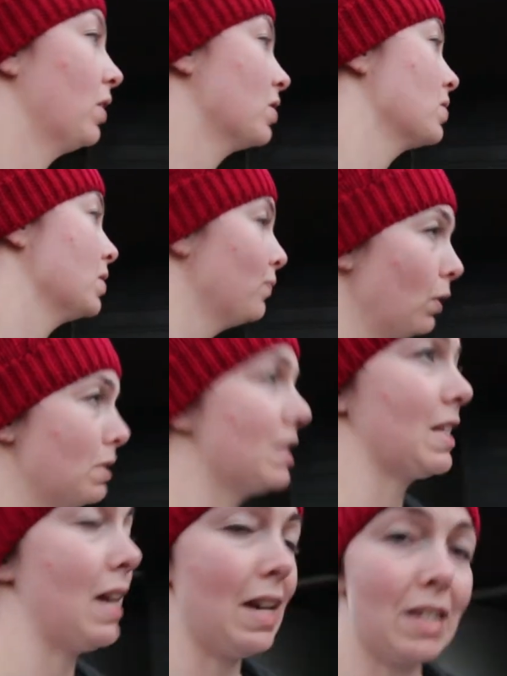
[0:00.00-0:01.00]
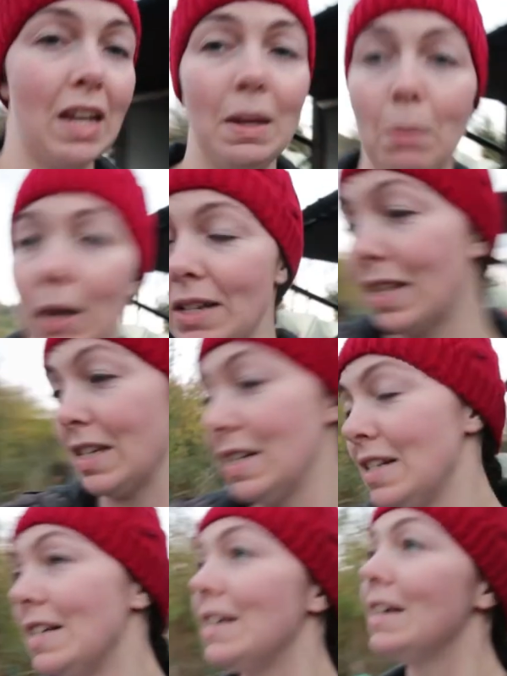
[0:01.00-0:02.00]
So it's very sad, but
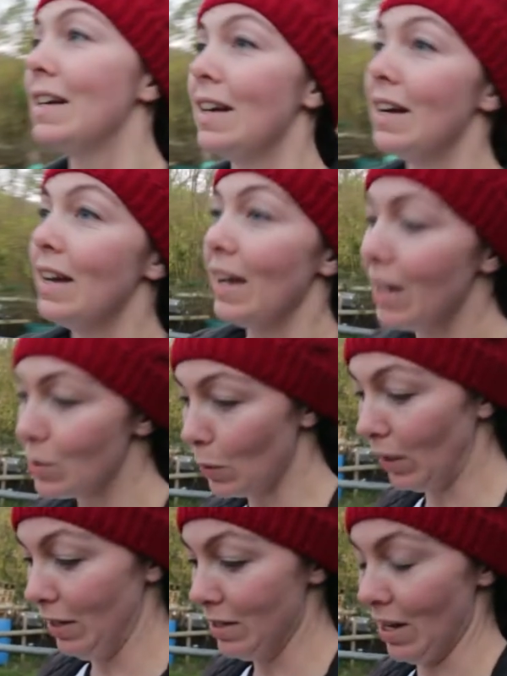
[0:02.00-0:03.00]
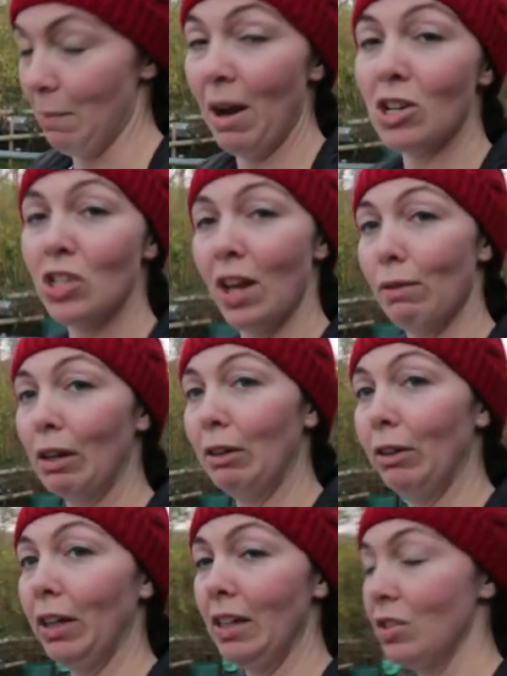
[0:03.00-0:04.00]
it is what it is. I'm actually having a
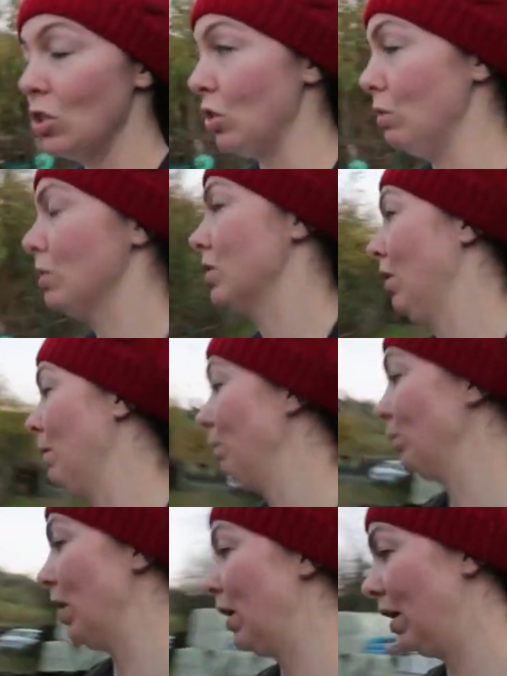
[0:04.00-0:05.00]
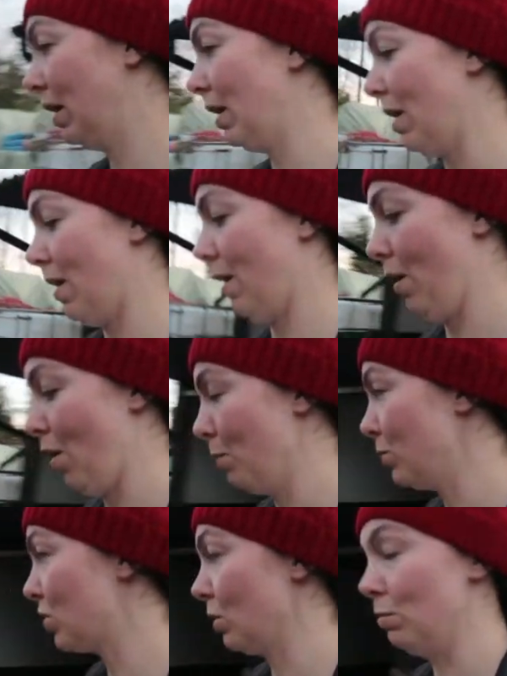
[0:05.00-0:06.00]
look into some
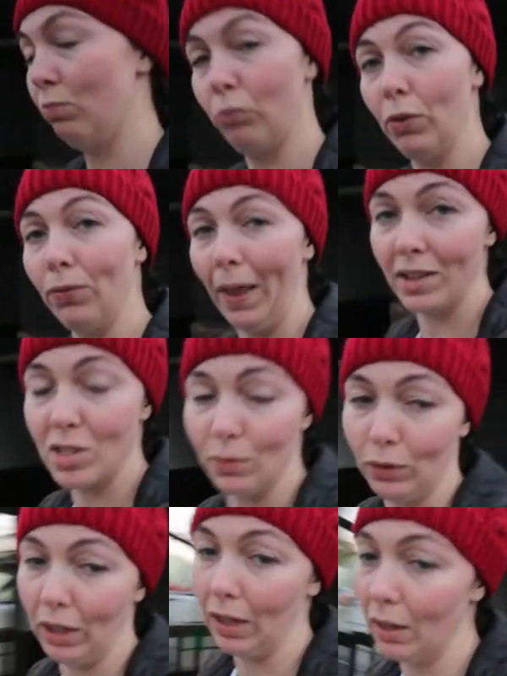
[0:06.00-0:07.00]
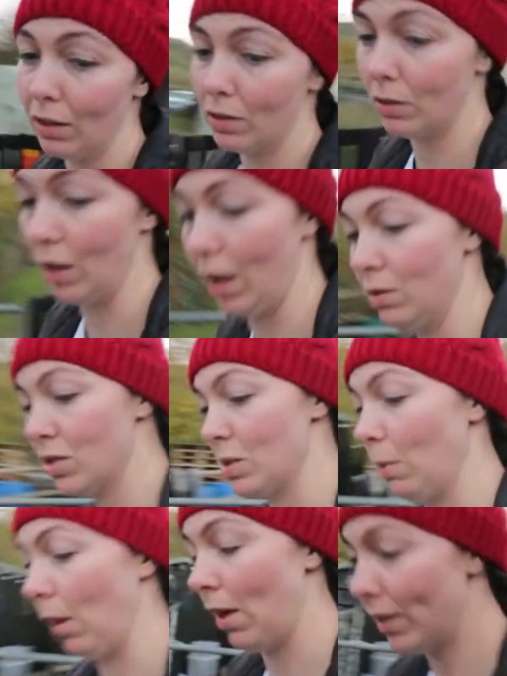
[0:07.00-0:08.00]
um, some reflective gear and
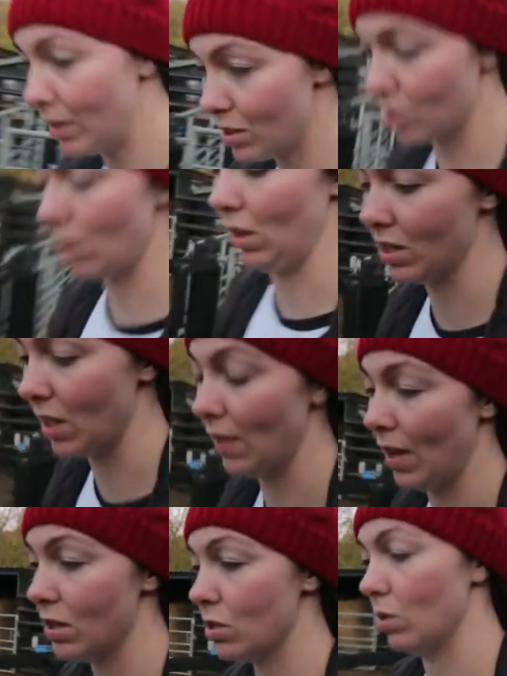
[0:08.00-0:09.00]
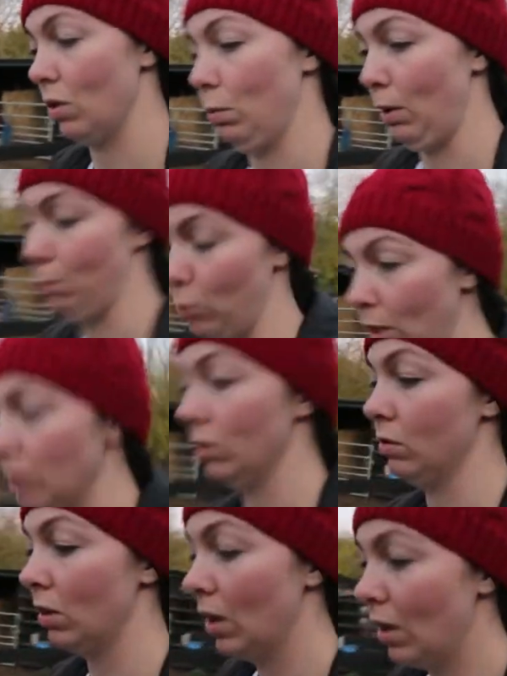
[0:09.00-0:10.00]
some lights and things like that so that maybe we
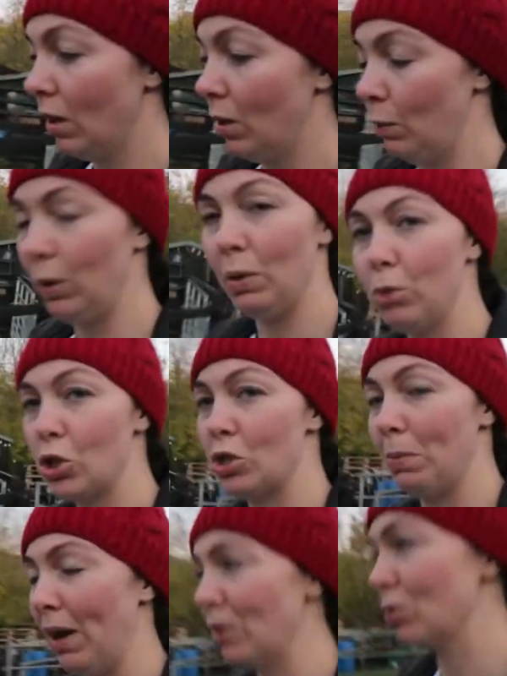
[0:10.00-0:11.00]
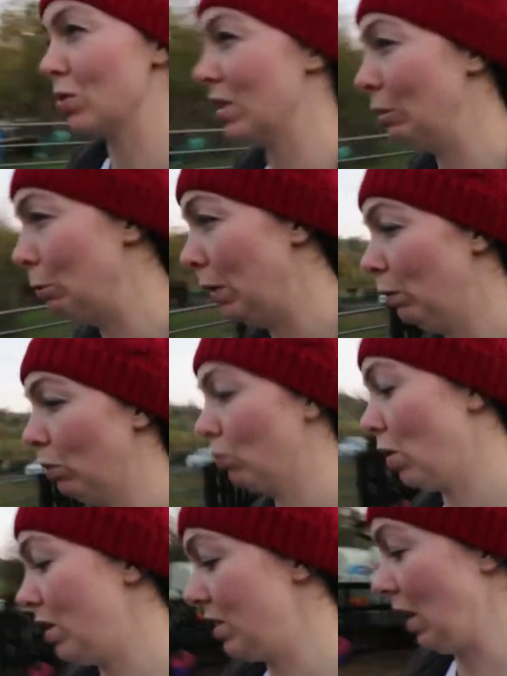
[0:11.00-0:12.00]
can we can push the boundaries a little bit with
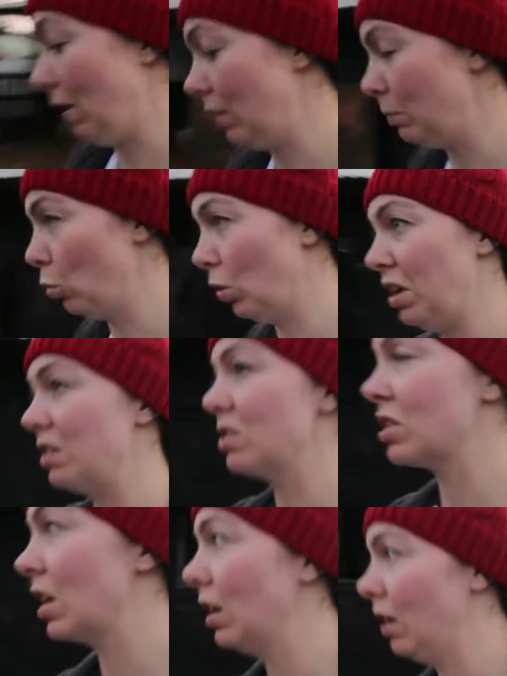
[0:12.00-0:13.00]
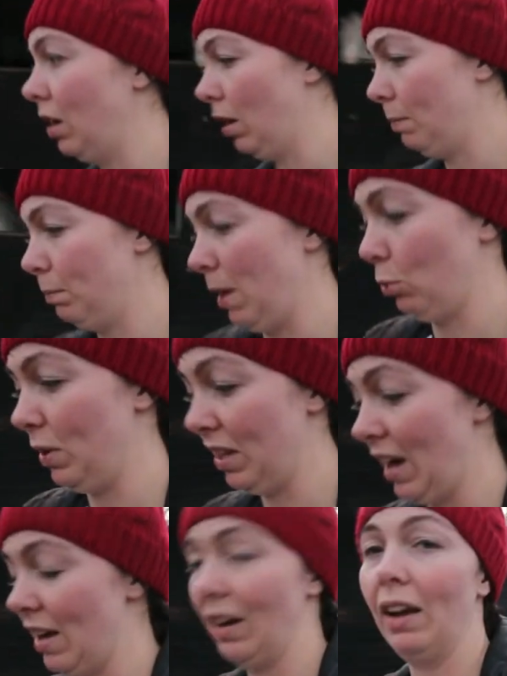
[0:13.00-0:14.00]
riding out in the mornings. Um, maybe we
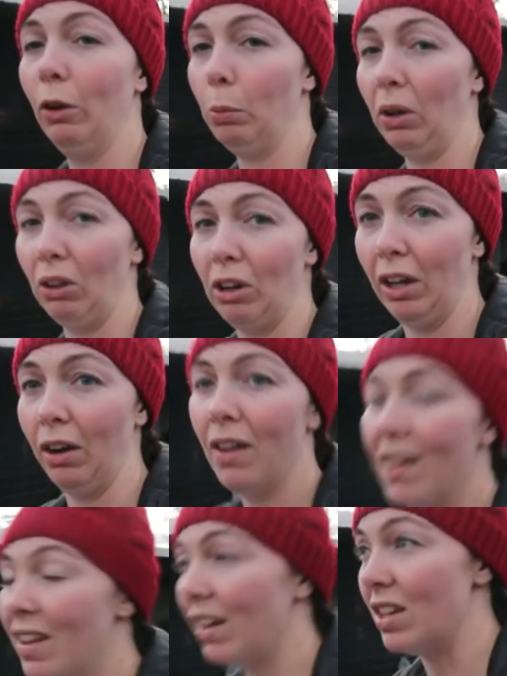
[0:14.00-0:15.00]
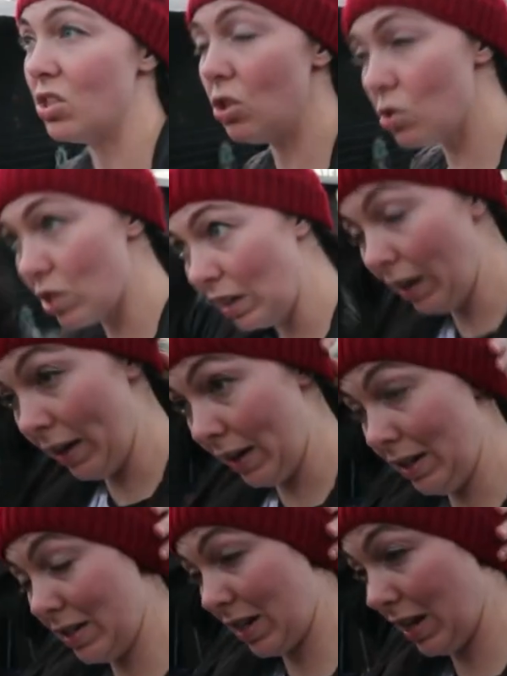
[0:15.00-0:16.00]
can head out a little bit earlier. It's usually
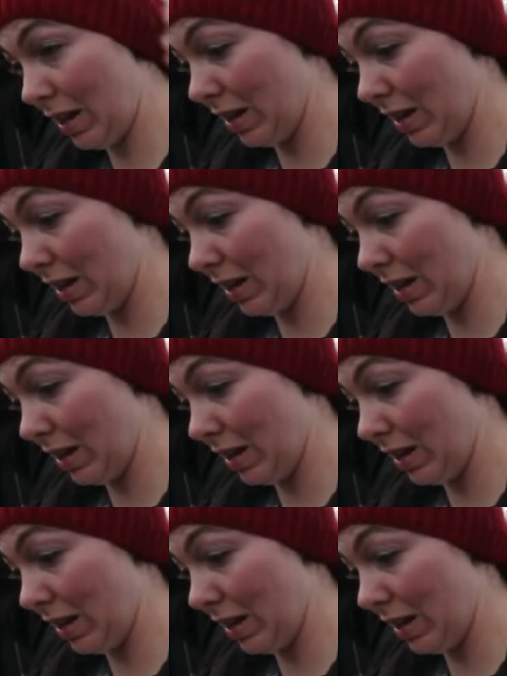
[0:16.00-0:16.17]
light.